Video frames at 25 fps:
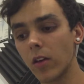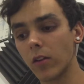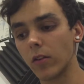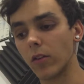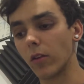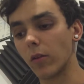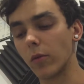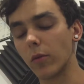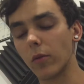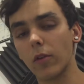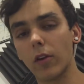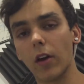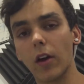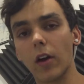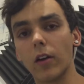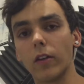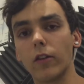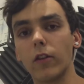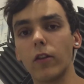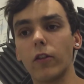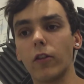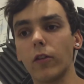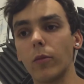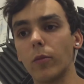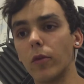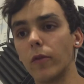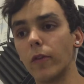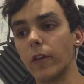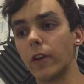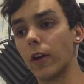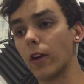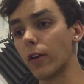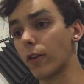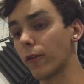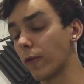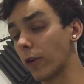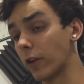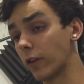do some more
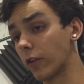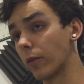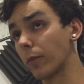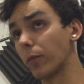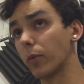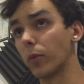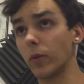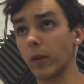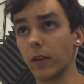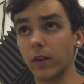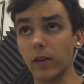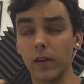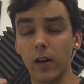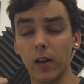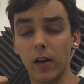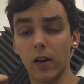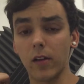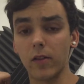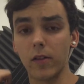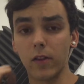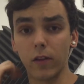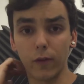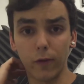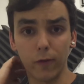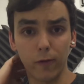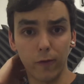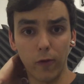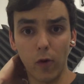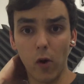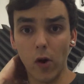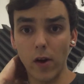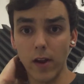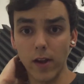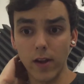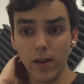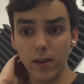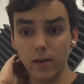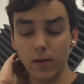videos. For example, this
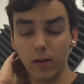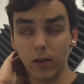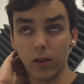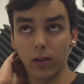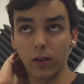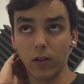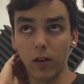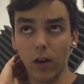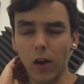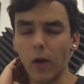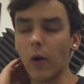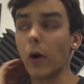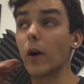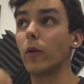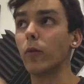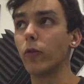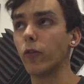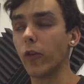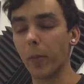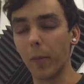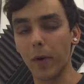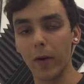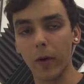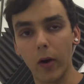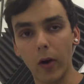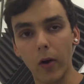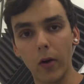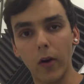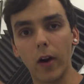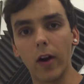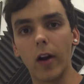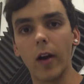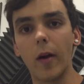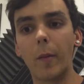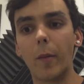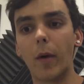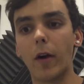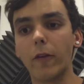Friday,
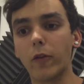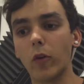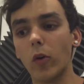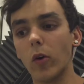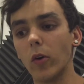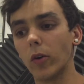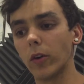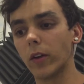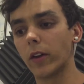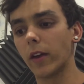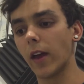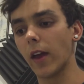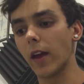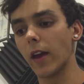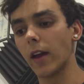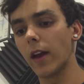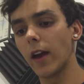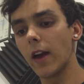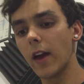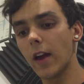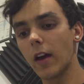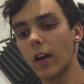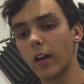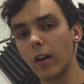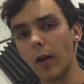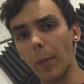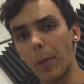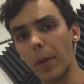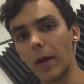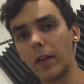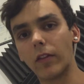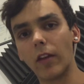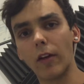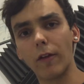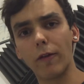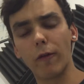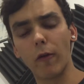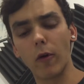tomorrow, I've got a gig a
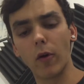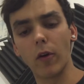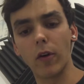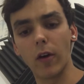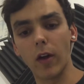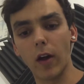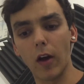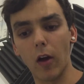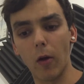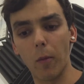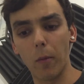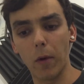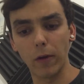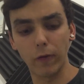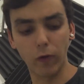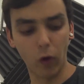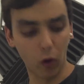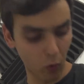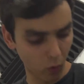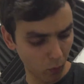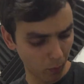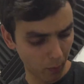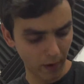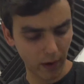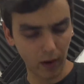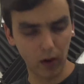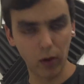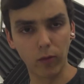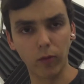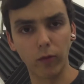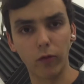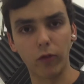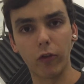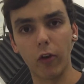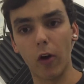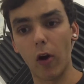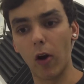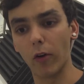bit different, and I've got all my
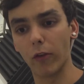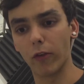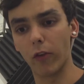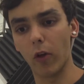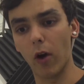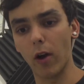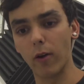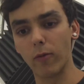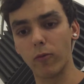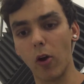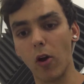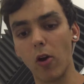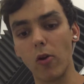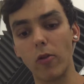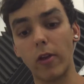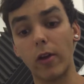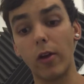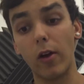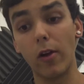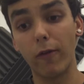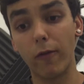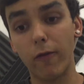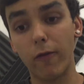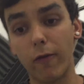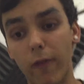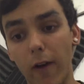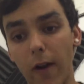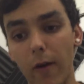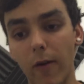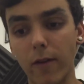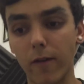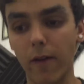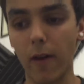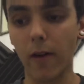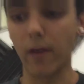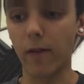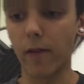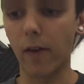own charts that I wrote that are very,
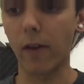very,